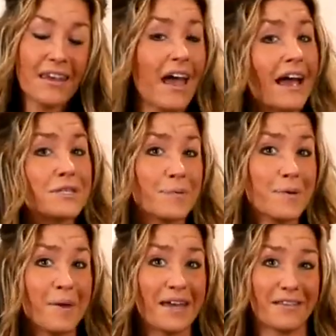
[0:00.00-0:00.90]
as we
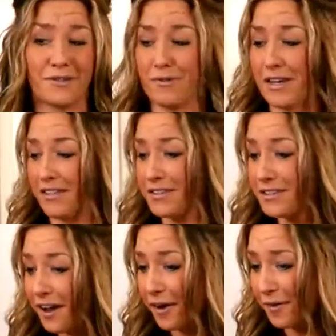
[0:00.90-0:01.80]
make this wreath.
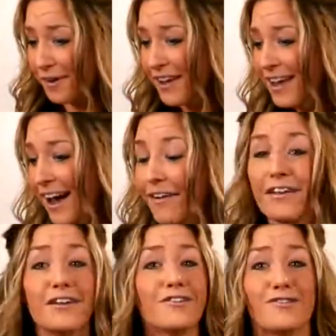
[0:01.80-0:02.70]
So I'm going
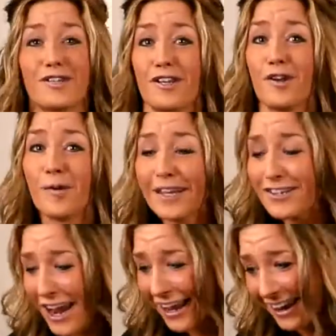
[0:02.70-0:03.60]
to do just a quick
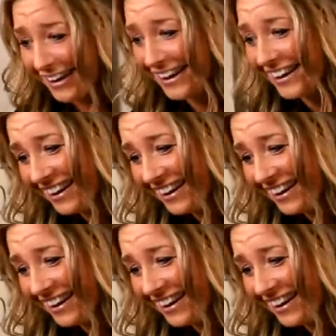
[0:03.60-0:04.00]
check-in